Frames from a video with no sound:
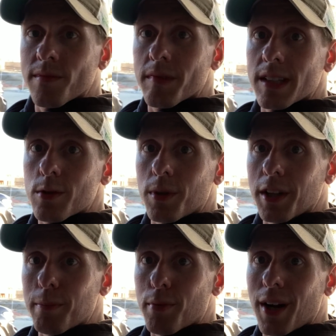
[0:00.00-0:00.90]
It's
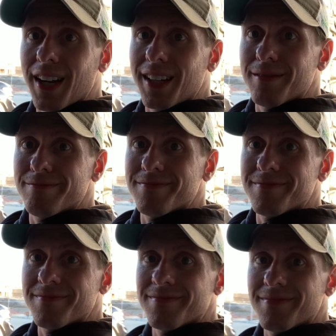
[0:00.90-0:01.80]
really bright.
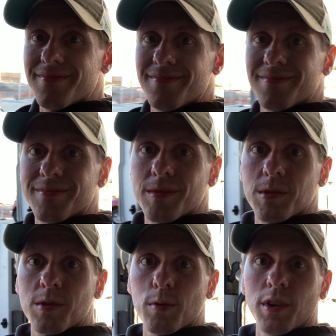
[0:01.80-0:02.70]

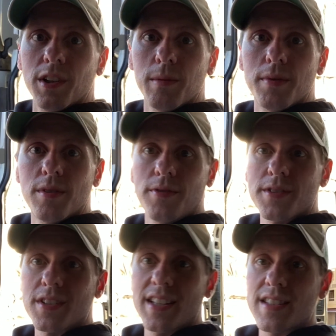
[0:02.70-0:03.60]
It's a really beautiful
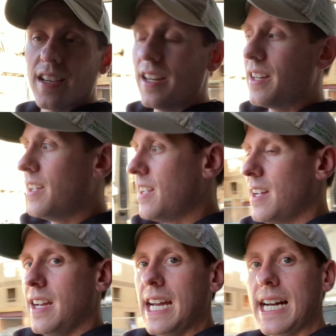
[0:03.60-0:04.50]
sunset.
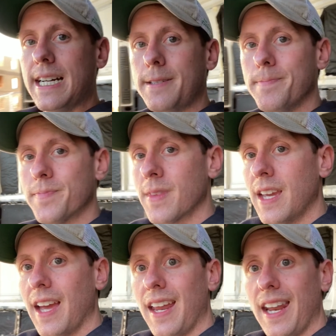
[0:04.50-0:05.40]
And
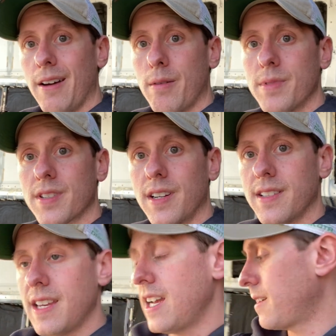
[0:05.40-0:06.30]
now I'm just gonna
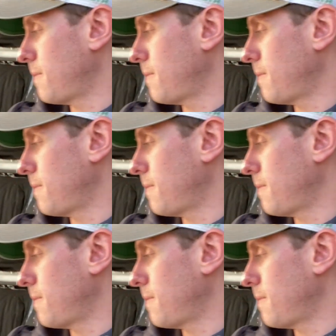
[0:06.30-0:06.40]
take